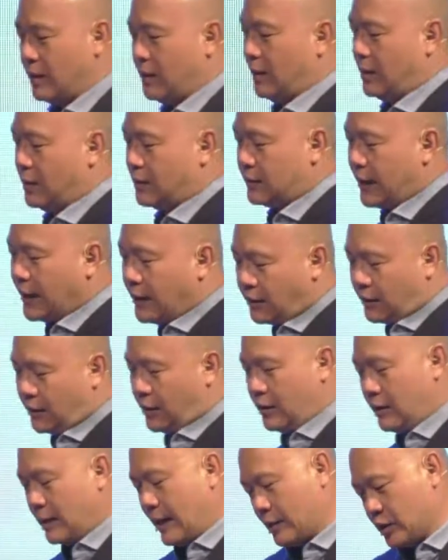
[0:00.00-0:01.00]

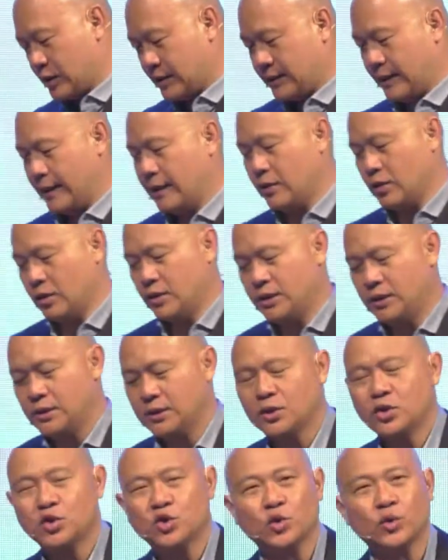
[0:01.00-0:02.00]
taken our stand on this
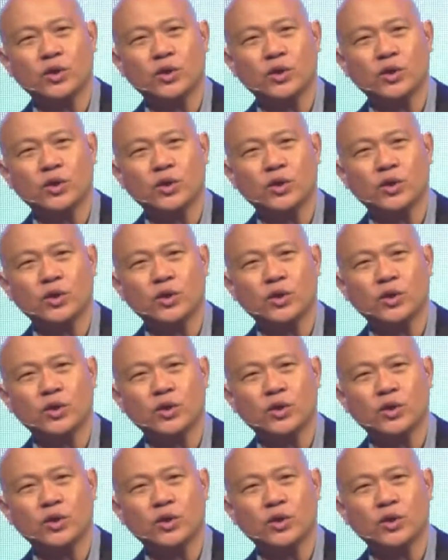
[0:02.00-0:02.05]
issue in